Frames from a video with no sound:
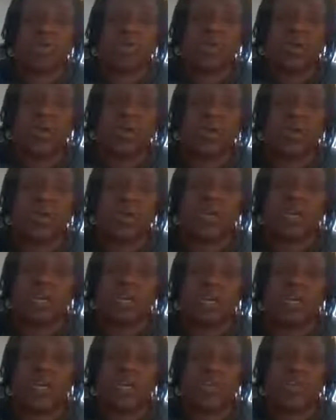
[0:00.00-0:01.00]
Okay, I'm
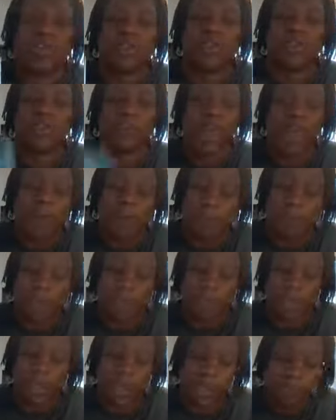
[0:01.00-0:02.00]
just kind of showing you that.
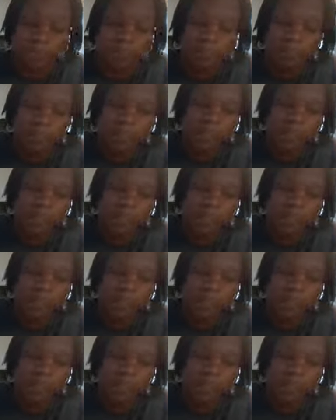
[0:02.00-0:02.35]
All right.